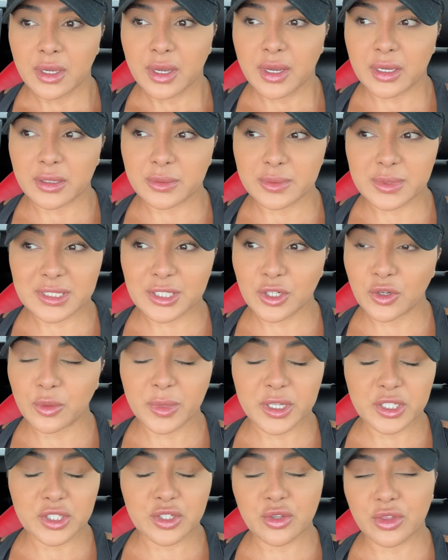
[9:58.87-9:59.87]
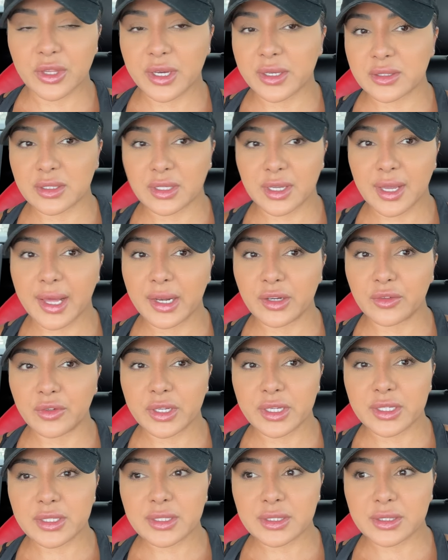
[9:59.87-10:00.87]
And I'm still on my 2,000
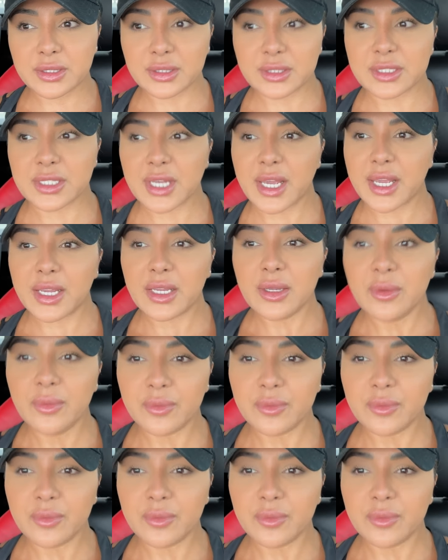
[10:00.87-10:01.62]
calories a day.